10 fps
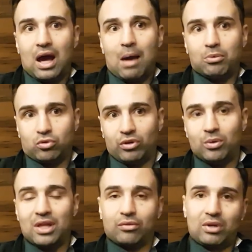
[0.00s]
Opportunity
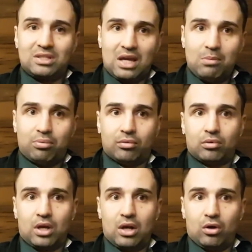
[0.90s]
without the red tape.
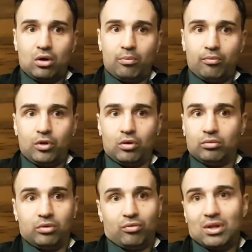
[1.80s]
And, you know,
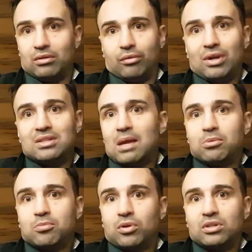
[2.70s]
the red tape
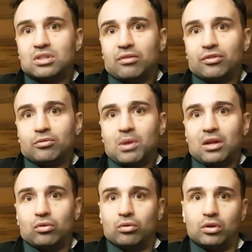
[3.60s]
is pretty
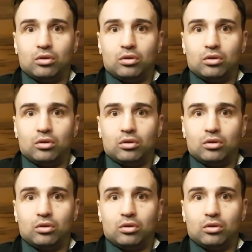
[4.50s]
self-explanatory.